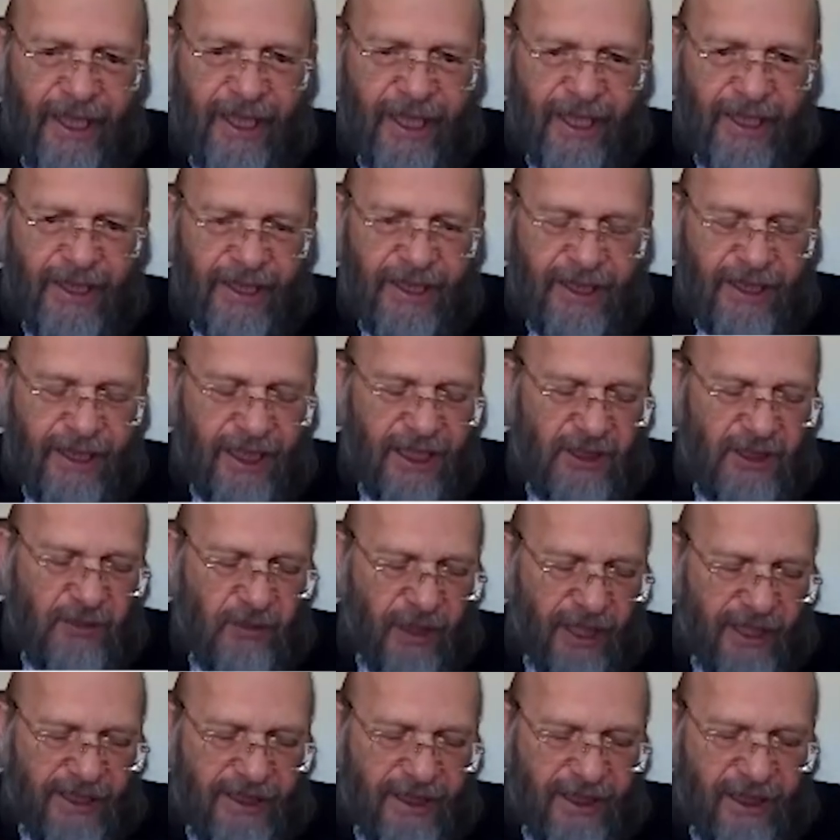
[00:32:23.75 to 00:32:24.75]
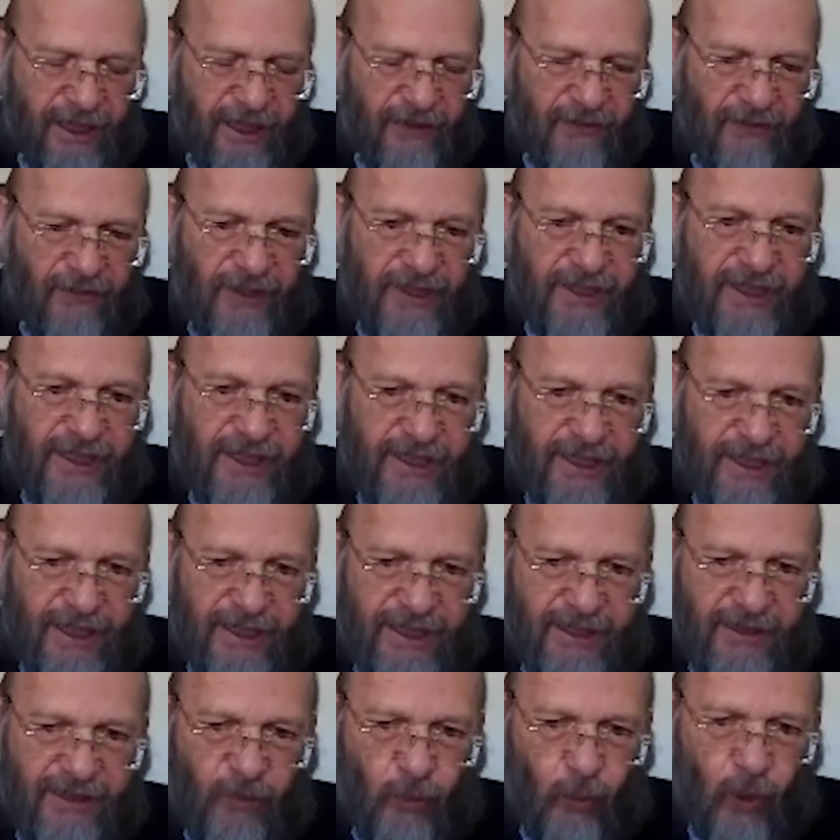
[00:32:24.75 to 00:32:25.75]
And this basically
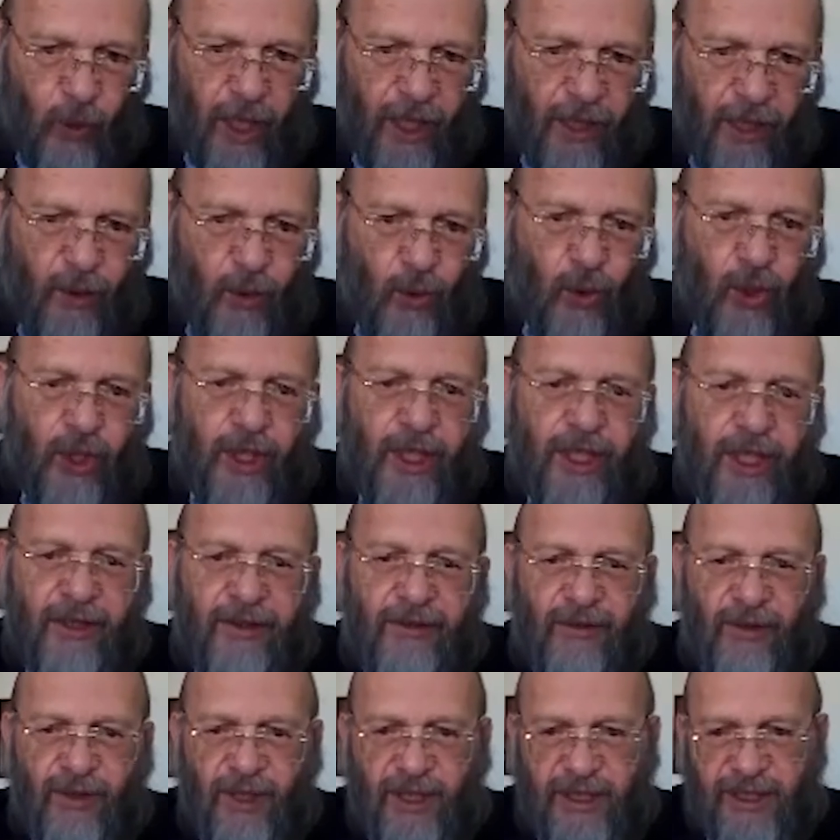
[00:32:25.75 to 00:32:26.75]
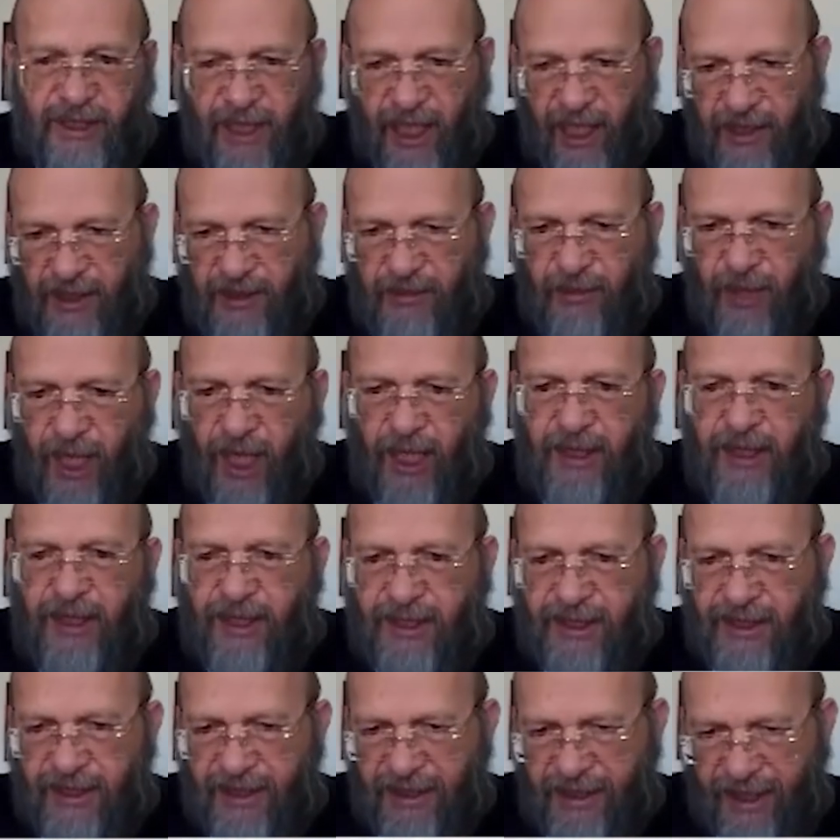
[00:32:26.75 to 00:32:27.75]
physicists were looking for such
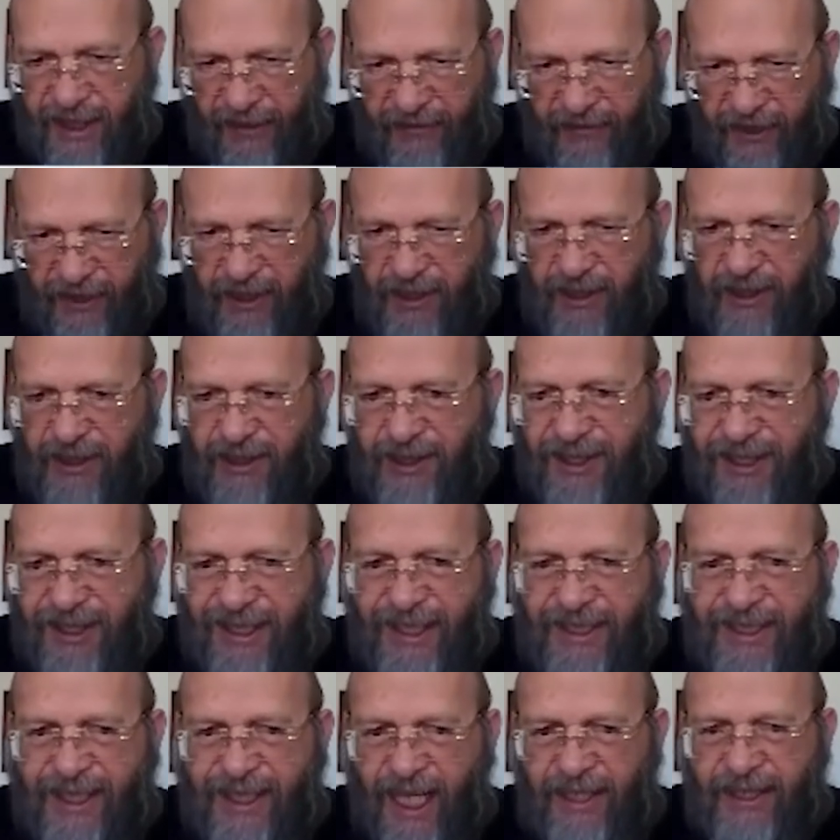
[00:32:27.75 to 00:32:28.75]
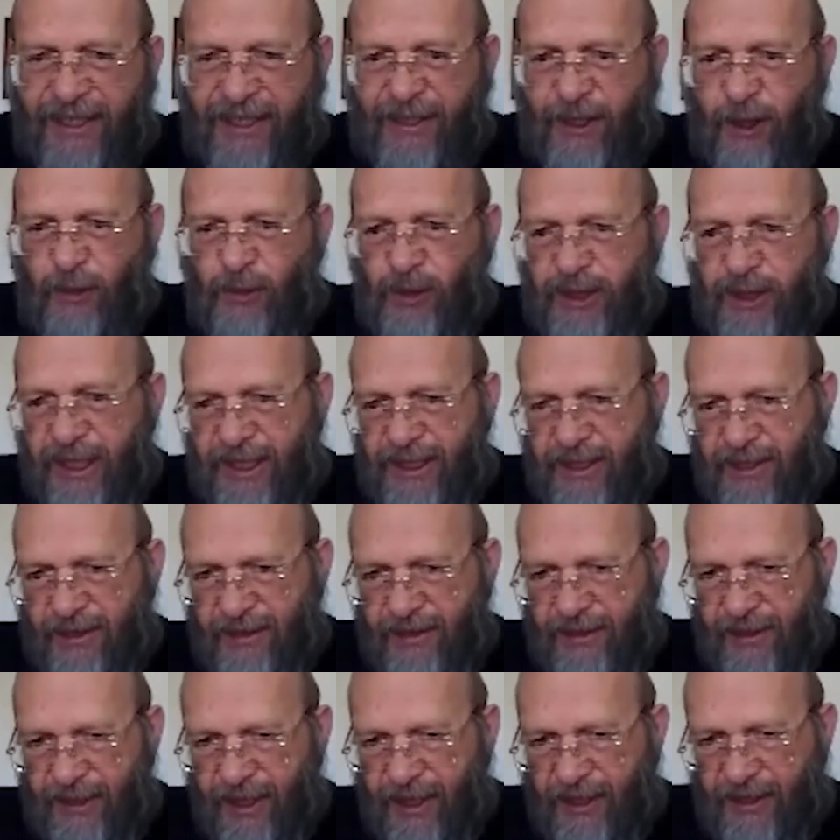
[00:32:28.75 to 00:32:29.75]
matrices having this anti-commutation
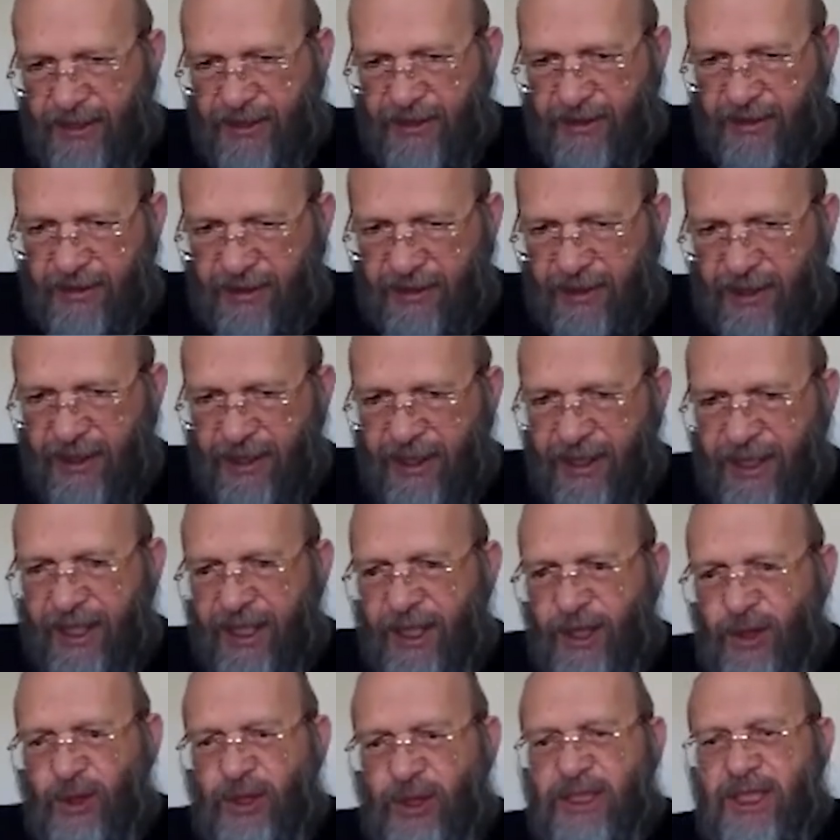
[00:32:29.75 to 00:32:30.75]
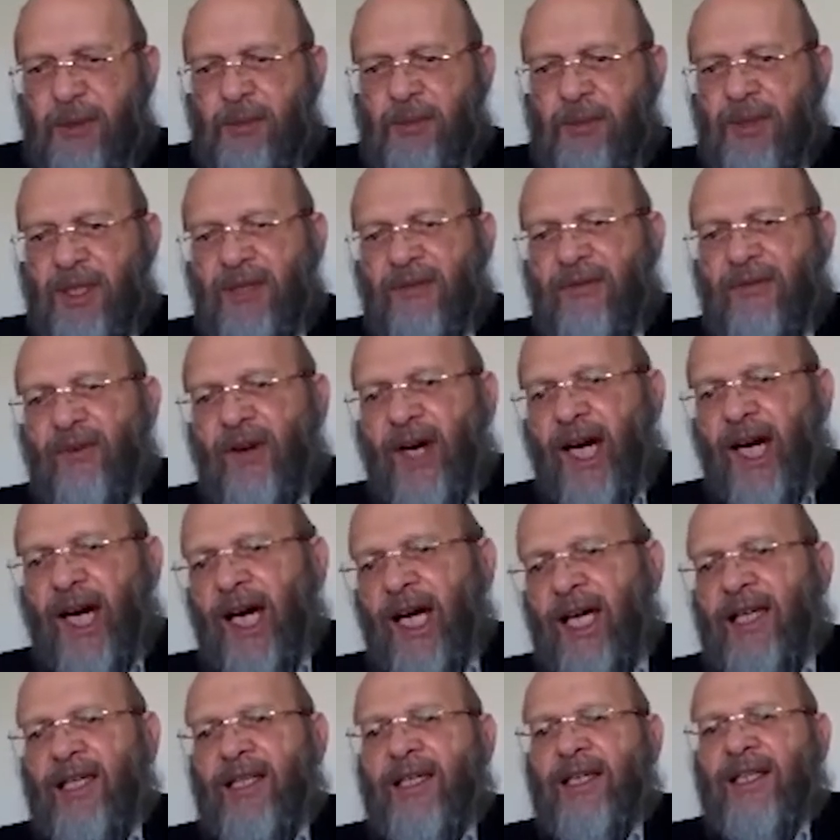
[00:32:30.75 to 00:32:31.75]
relation to
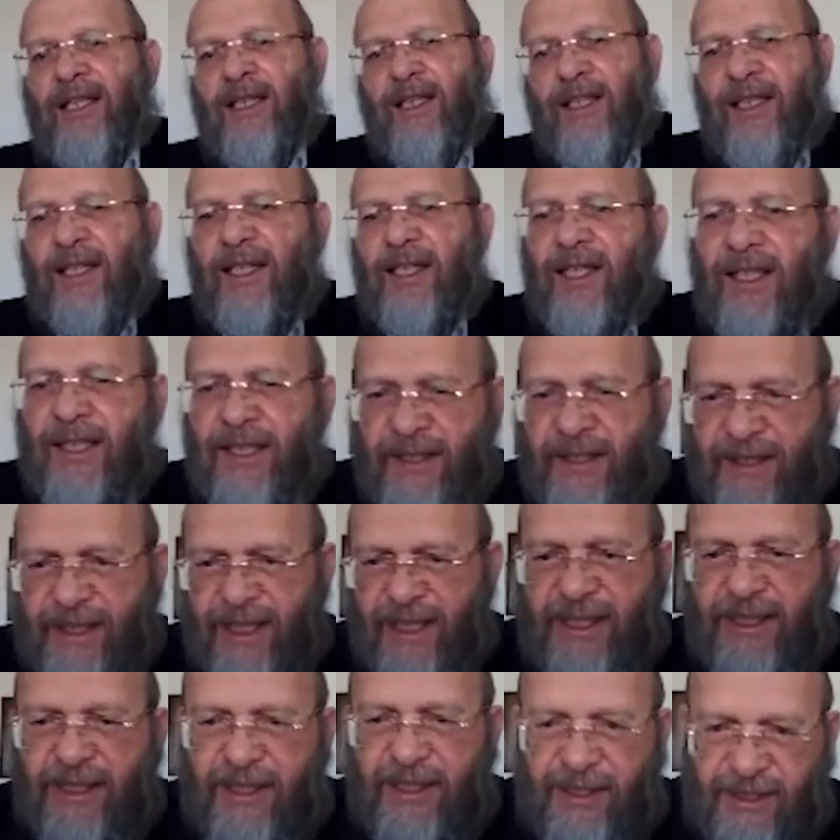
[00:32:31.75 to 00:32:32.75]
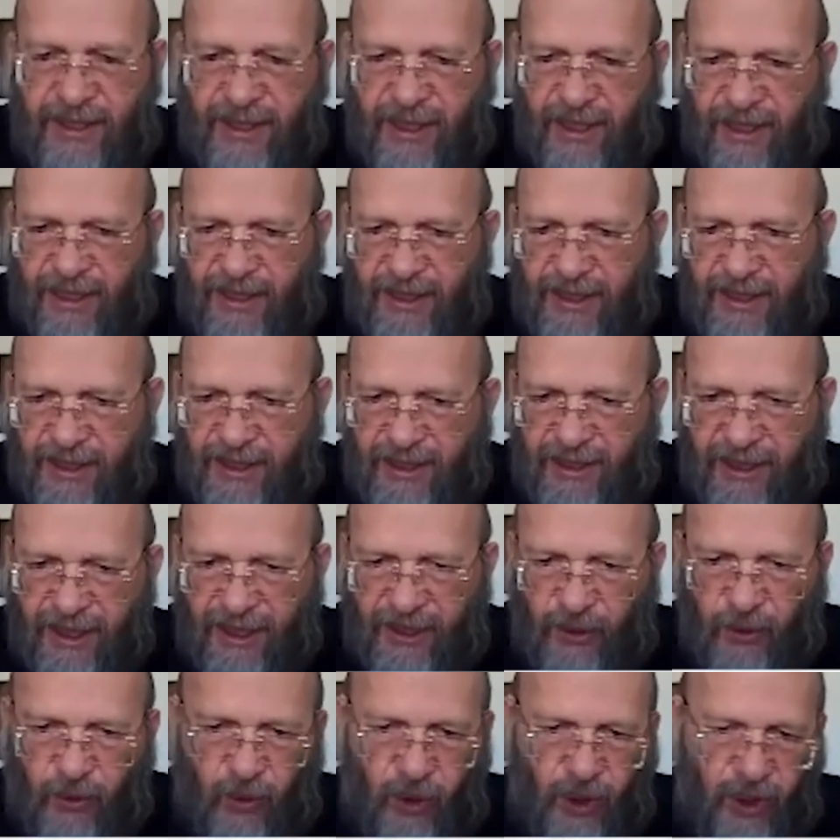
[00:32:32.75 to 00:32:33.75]
simplify certain things
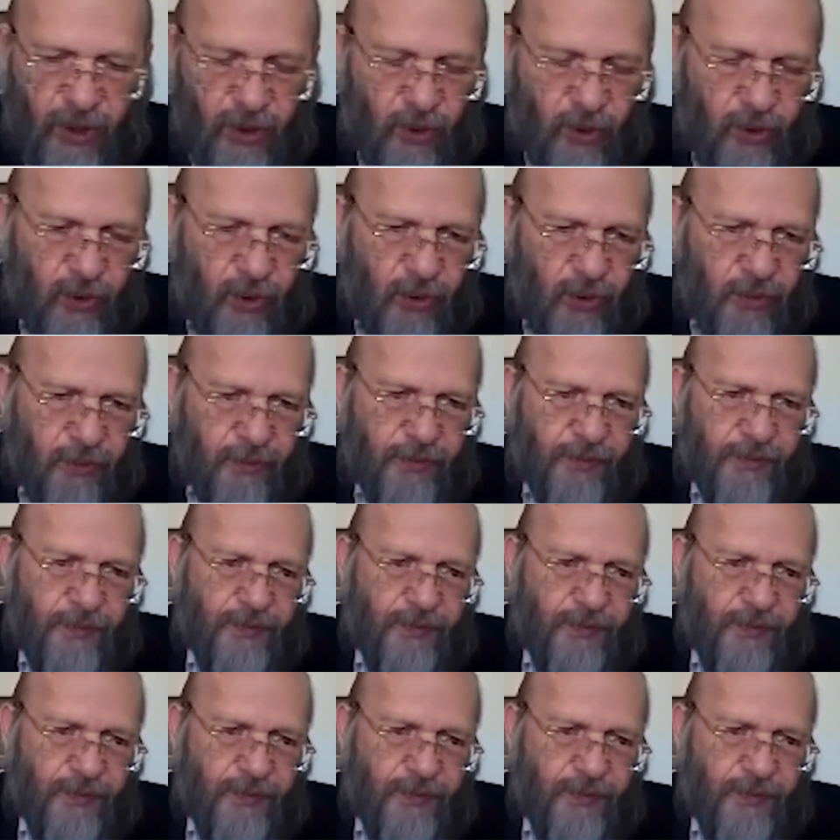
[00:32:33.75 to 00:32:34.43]
that you want to do.